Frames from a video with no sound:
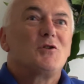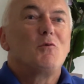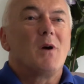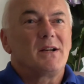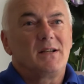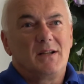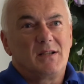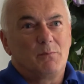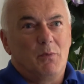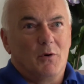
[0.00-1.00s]
to writing
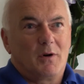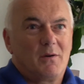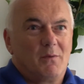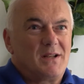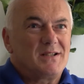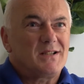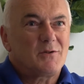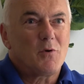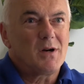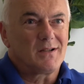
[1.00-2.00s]
this book, well, this is
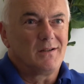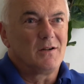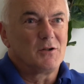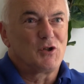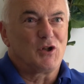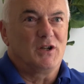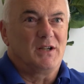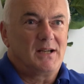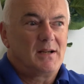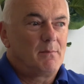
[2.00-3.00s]
quite a long
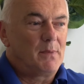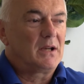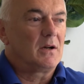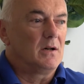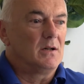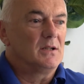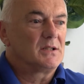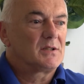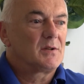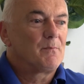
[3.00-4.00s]
journey
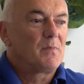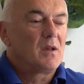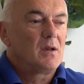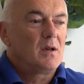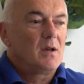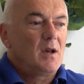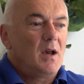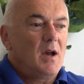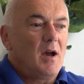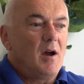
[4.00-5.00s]
because
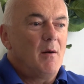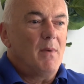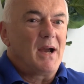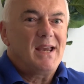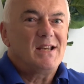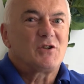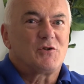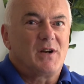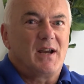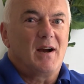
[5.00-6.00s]
my
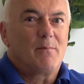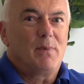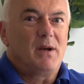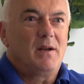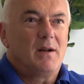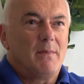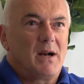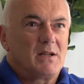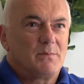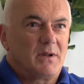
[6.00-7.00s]
history, I'd been a
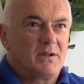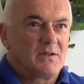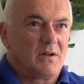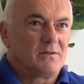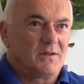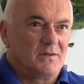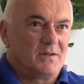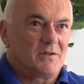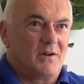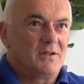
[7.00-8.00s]
management
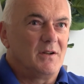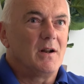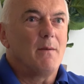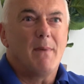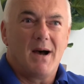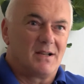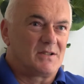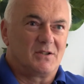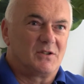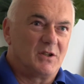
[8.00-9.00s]
consultant, so I'd done a
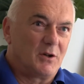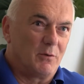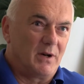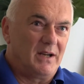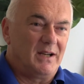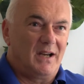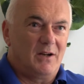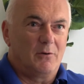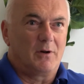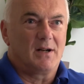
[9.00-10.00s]
master's degree
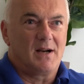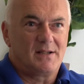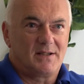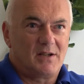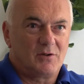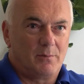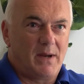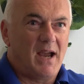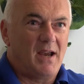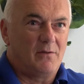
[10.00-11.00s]
in organisational
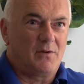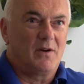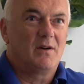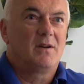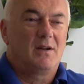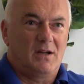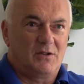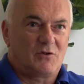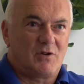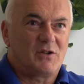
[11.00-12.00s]
behaviour
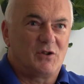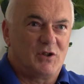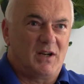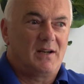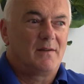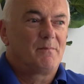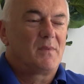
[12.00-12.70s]
and strategy.